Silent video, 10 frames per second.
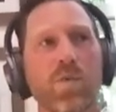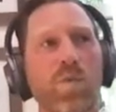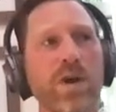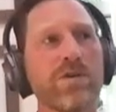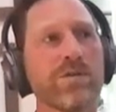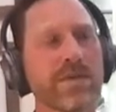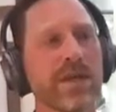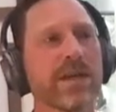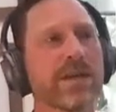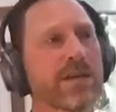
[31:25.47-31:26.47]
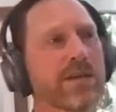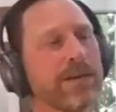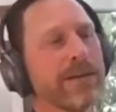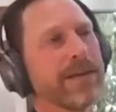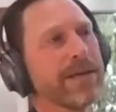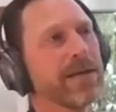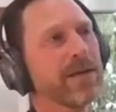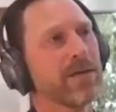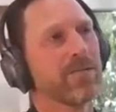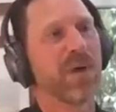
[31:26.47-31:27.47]
what do you think
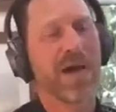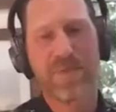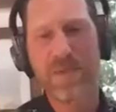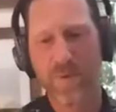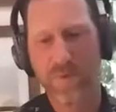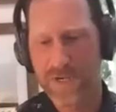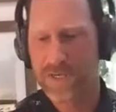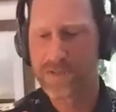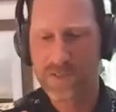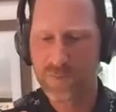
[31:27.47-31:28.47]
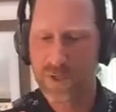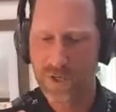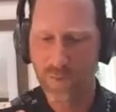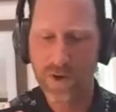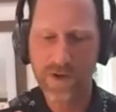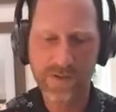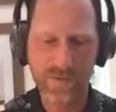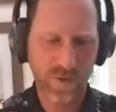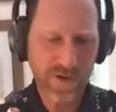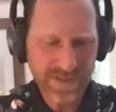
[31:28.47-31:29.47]
by people reading this book? What is
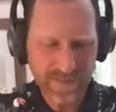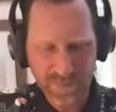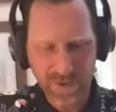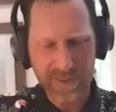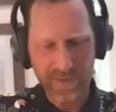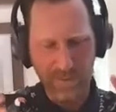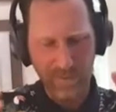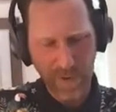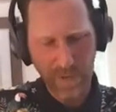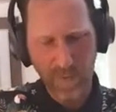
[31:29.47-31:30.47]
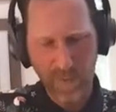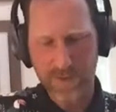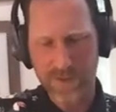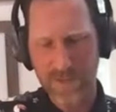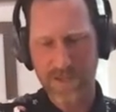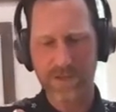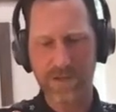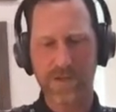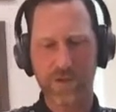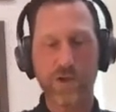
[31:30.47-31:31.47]
probably the number one thing
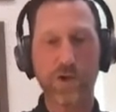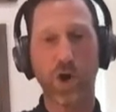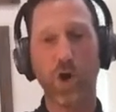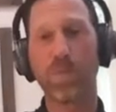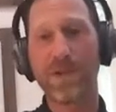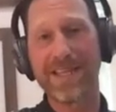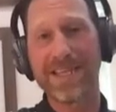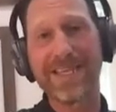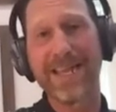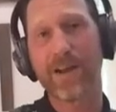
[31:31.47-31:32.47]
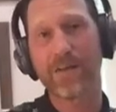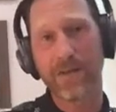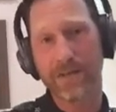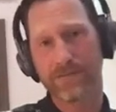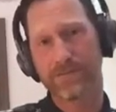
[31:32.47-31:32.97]
you're hoping they get out of it?